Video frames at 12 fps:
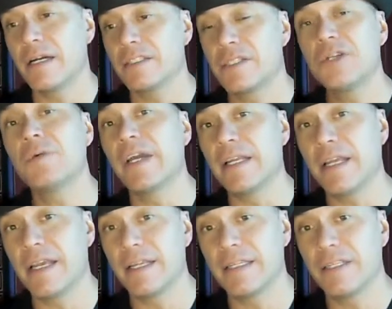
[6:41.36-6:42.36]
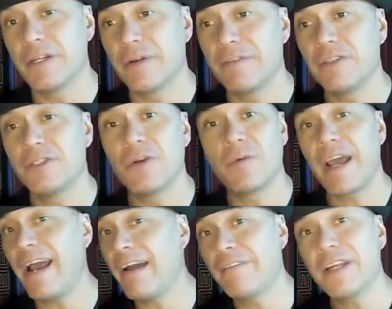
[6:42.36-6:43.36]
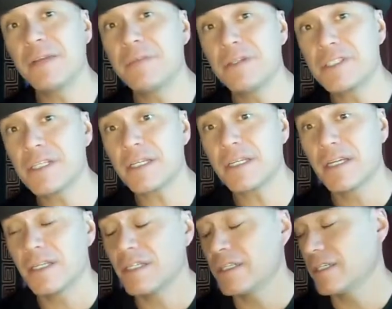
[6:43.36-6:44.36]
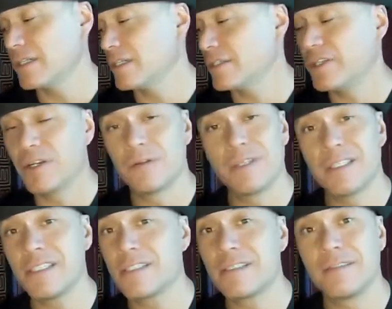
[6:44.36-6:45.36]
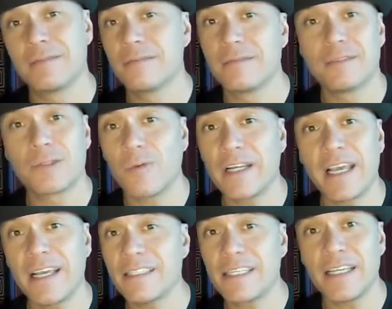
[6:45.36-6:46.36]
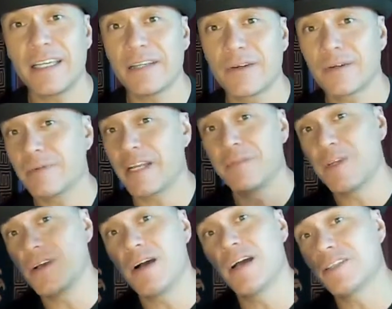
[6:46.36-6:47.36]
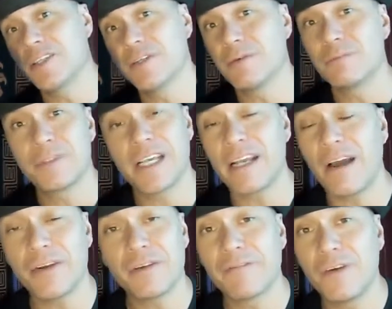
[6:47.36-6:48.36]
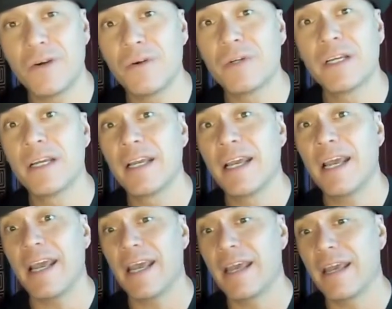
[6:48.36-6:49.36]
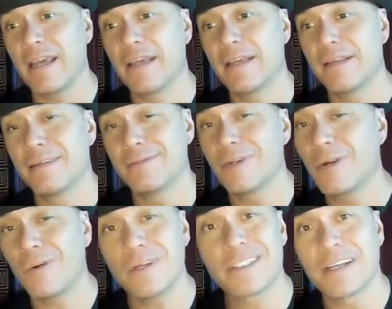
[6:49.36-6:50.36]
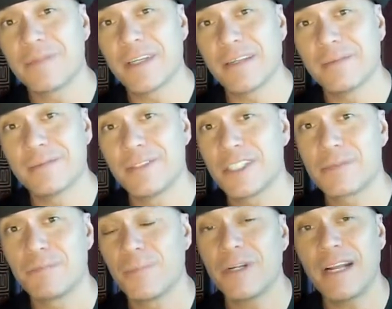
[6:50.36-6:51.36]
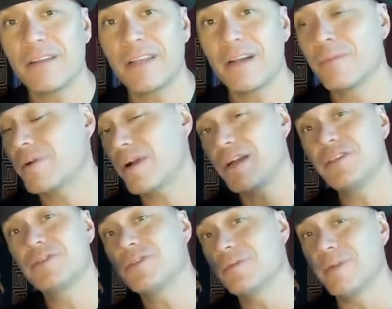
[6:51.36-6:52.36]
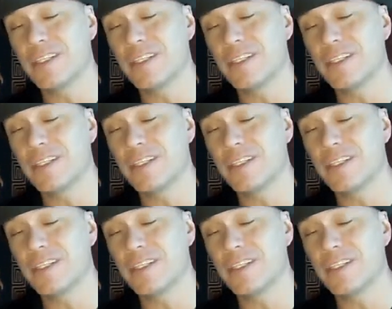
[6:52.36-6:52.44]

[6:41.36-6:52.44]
to it. And if you don't have any music, this is 2018 and beyond, take out your phone and record something. Just put it out there and put it on YouTube.